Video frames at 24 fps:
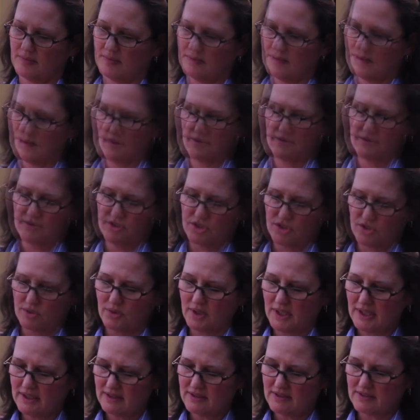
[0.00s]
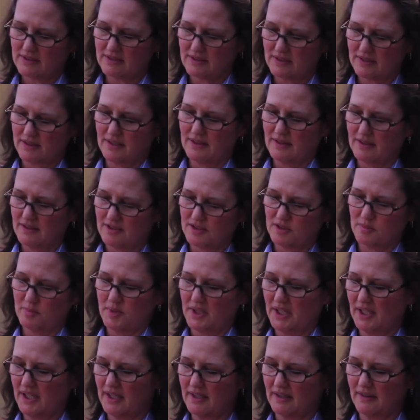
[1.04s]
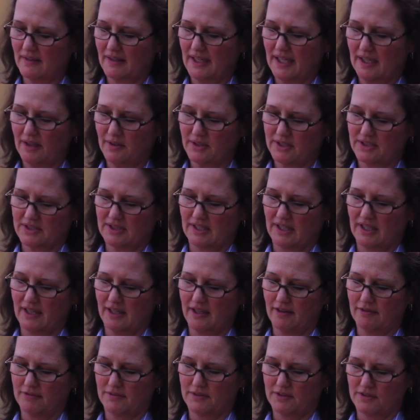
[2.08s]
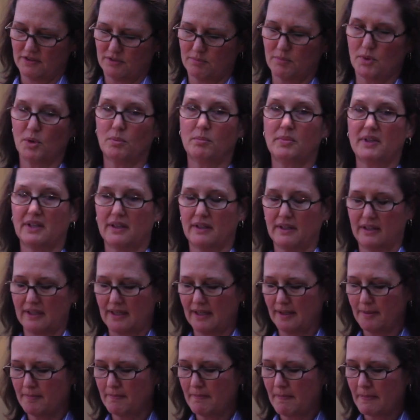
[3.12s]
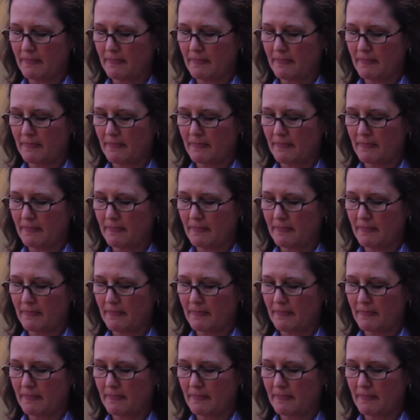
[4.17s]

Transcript: The joints in the spine allow us to have this mobility.